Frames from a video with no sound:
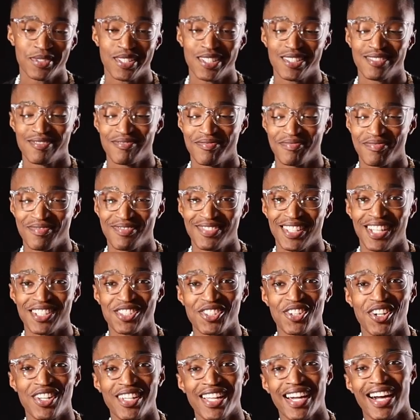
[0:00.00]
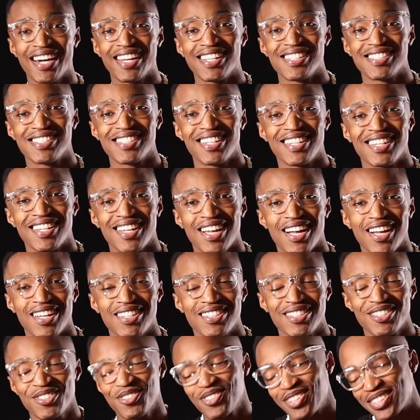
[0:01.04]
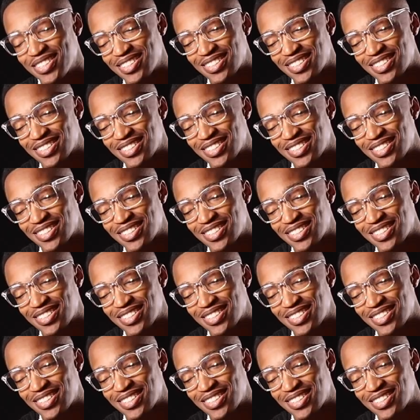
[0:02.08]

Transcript: But that's all I gotta say, guys. It